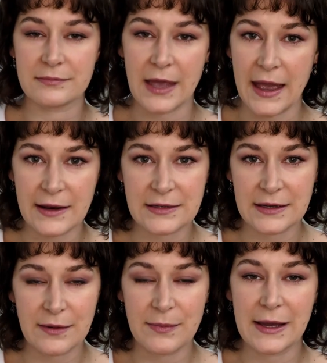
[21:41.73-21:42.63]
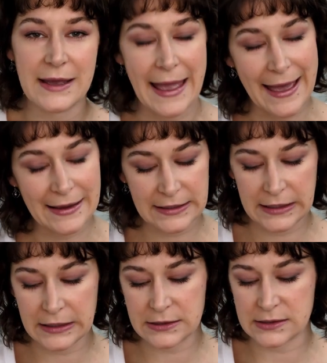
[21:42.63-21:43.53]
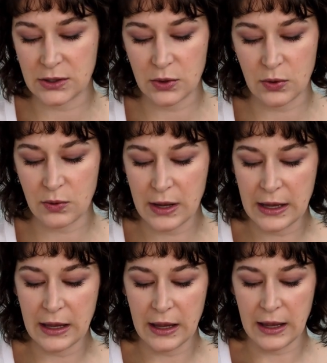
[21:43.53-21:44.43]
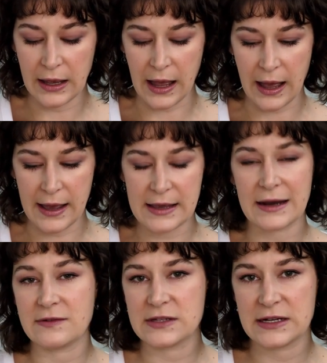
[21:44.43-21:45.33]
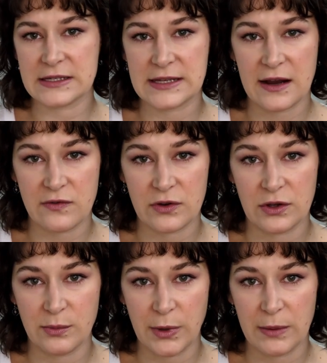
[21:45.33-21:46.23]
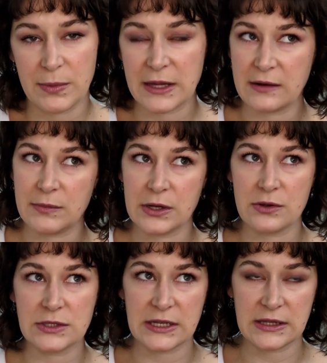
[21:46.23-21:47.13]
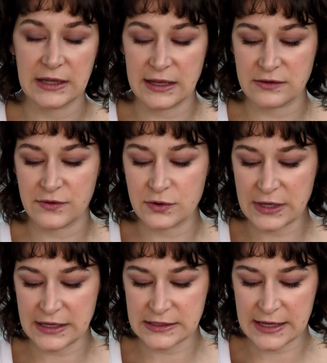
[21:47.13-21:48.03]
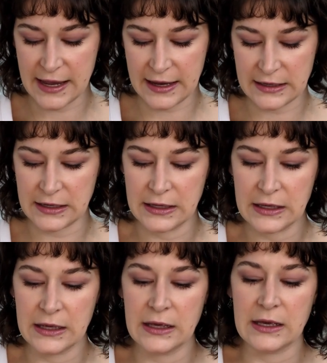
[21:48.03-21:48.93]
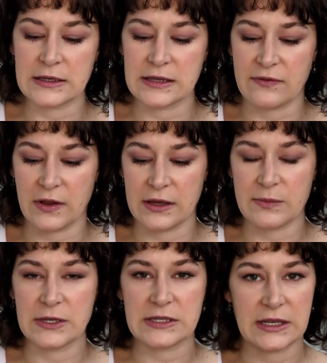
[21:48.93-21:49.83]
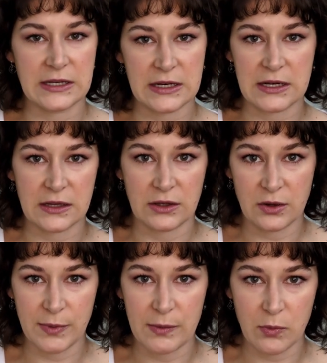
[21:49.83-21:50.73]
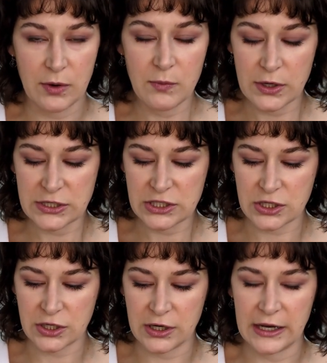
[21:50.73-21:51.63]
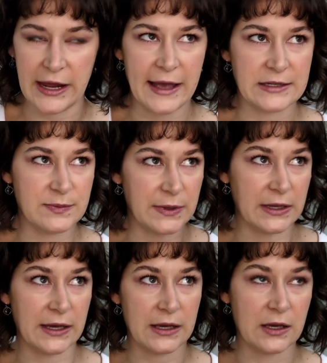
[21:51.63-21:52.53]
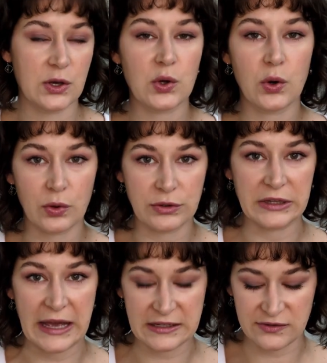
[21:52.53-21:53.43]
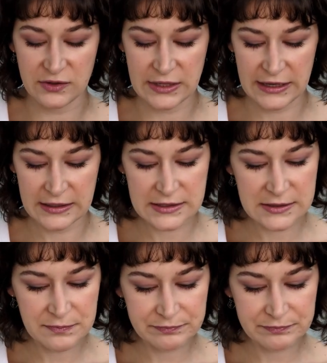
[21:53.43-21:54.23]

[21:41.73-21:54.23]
acting up my acne, so I kind of set it aside for a little bit, but then I've been using it the last few days again because I felt like my skin needed a little bit more moisture. It has been like cold the last few days,